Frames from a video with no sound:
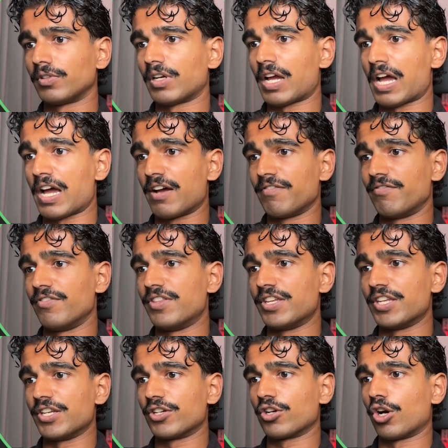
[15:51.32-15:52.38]
have
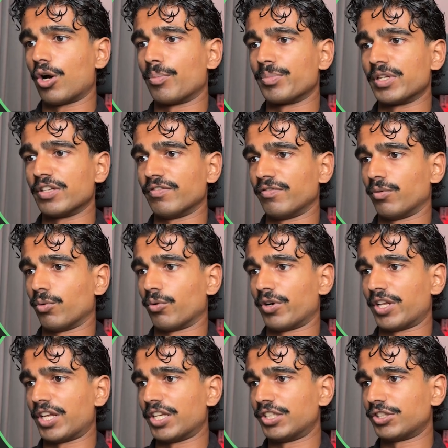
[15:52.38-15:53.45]
the copy for
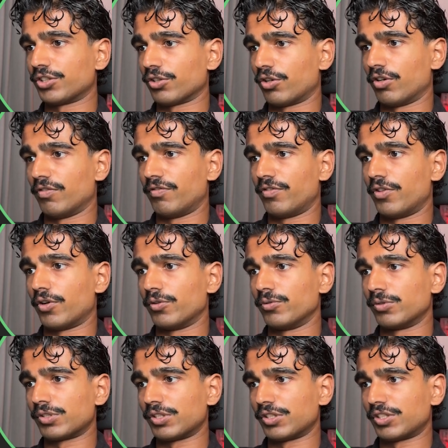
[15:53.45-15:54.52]
each of
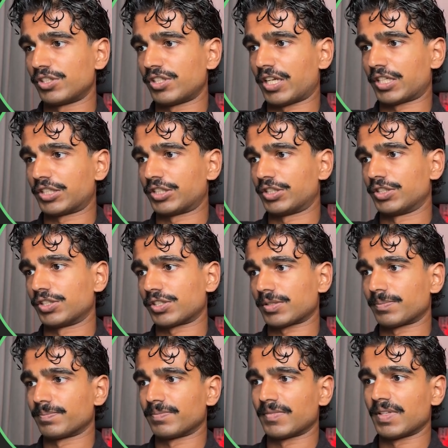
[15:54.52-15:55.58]
those sections.
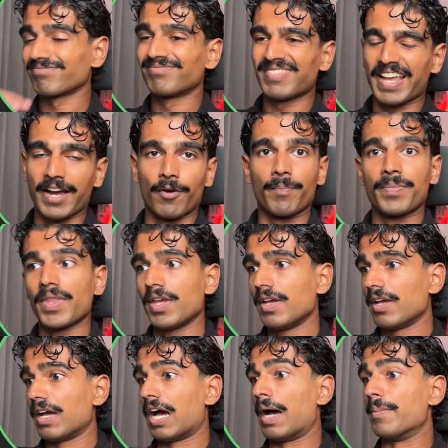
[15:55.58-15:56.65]
Now,
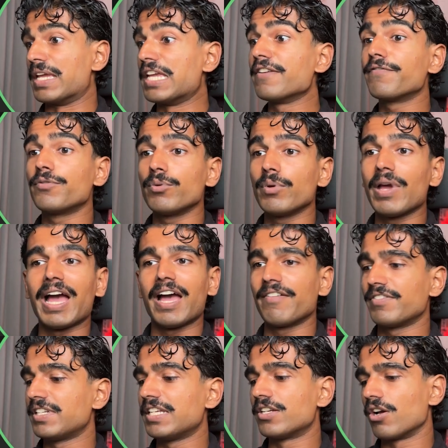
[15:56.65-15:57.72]
if you have
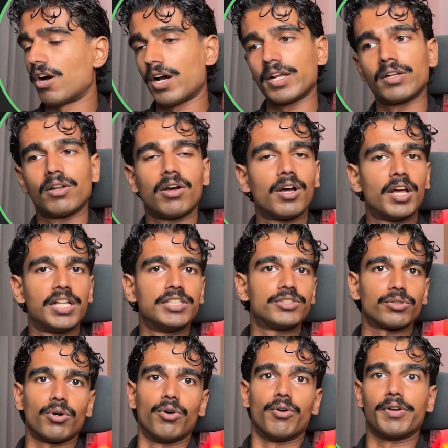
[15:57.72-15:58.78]
any guidelines
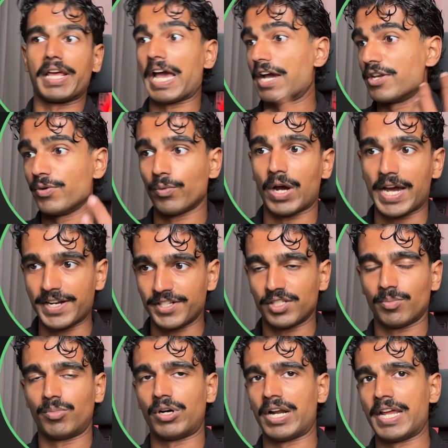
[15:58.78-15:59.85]
on how you write as a
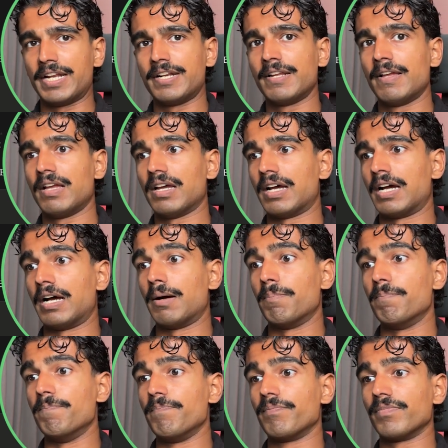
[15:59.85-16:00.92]
brand,
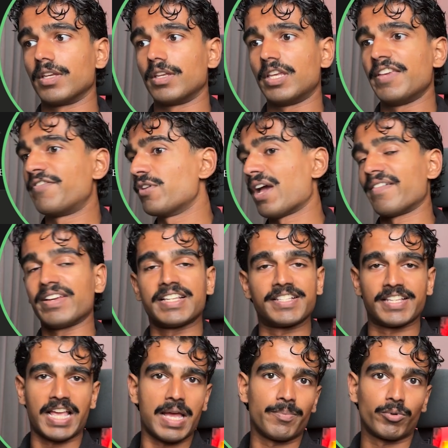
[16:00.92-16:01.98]
if you have
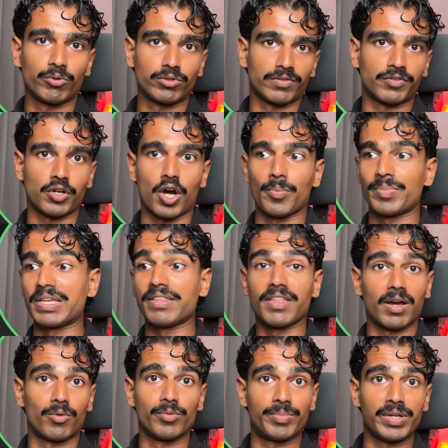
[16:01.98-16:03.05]
examples of copy,
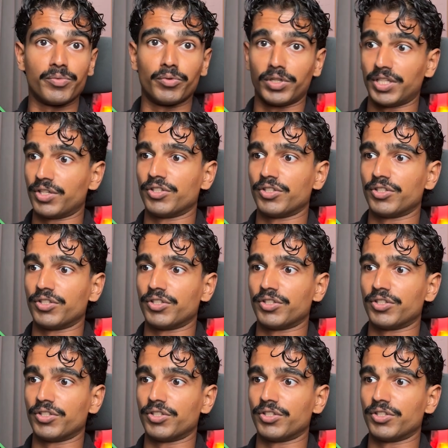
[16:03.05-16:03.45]
that would be really